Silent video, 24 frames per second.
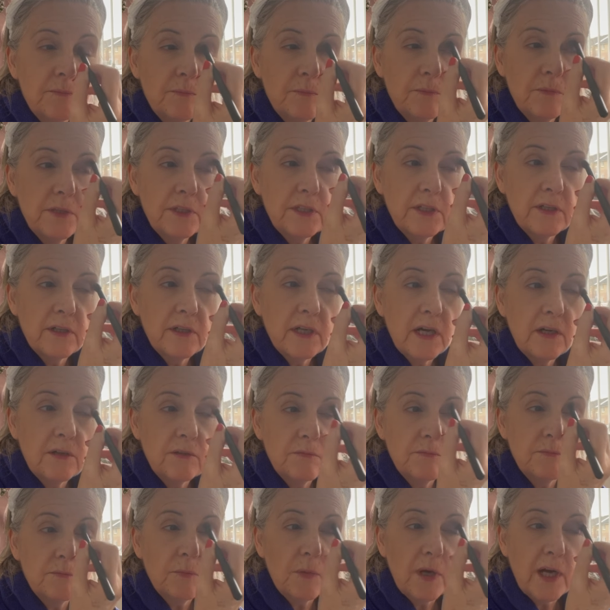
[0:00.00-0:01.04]
your
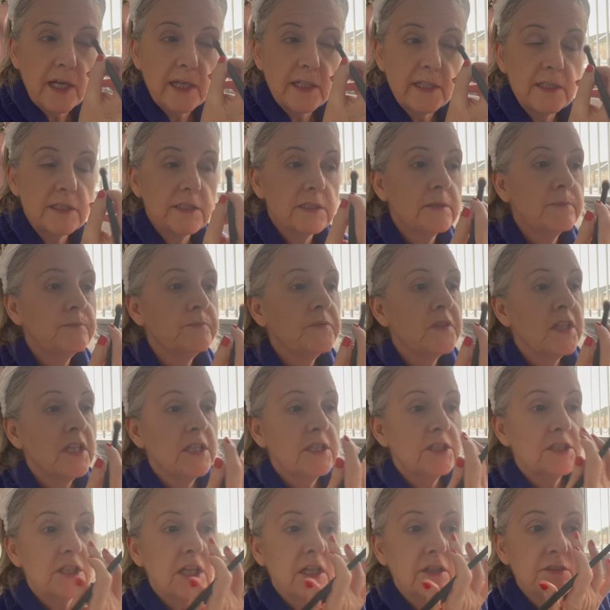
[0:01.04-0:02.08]
own ways.
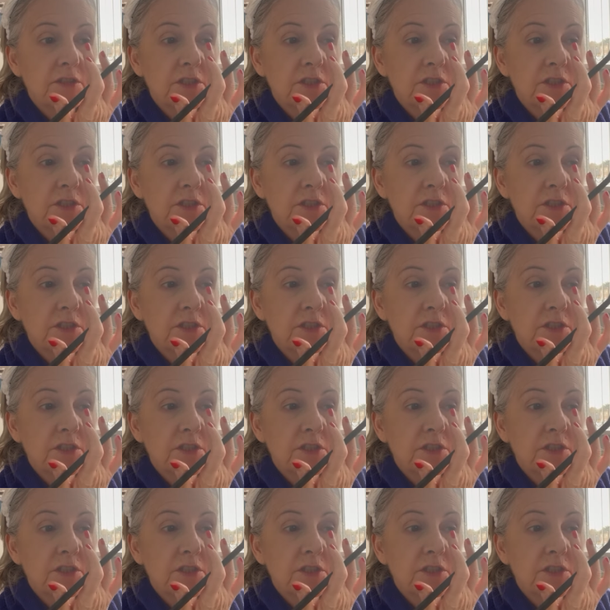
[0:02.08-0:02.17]
So,